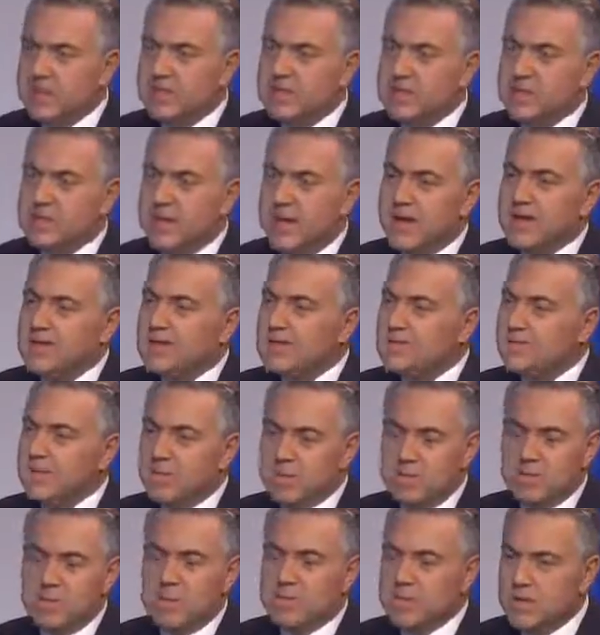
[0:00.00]
the states
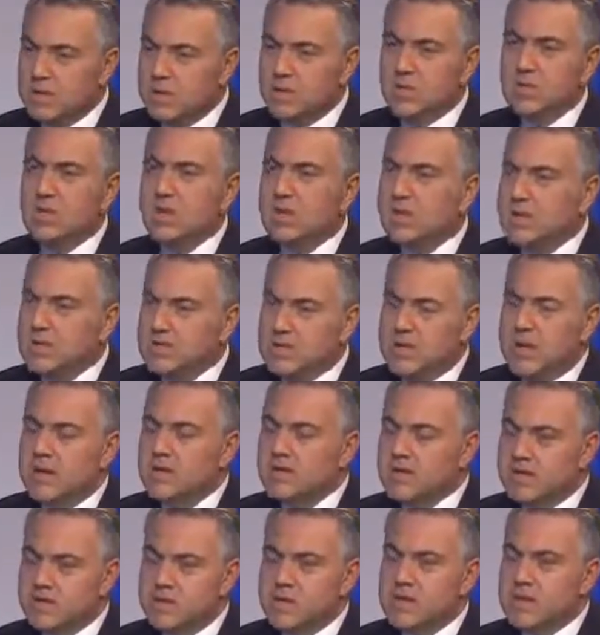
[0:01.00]
will deal with it as they
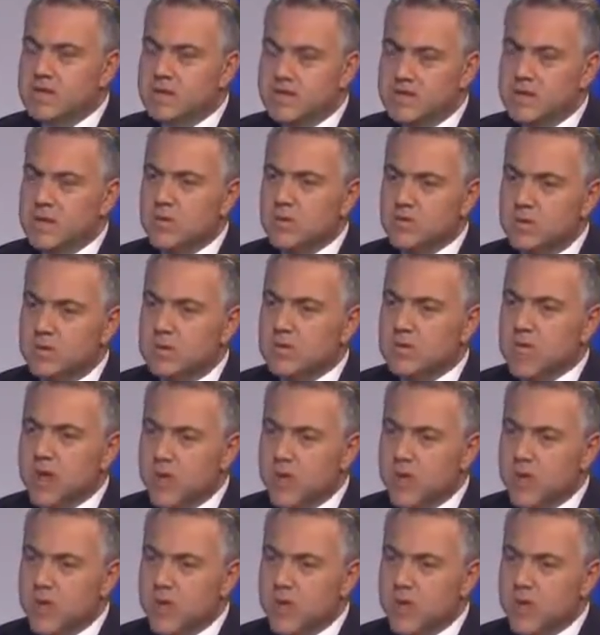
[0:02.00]
choose to deal with it.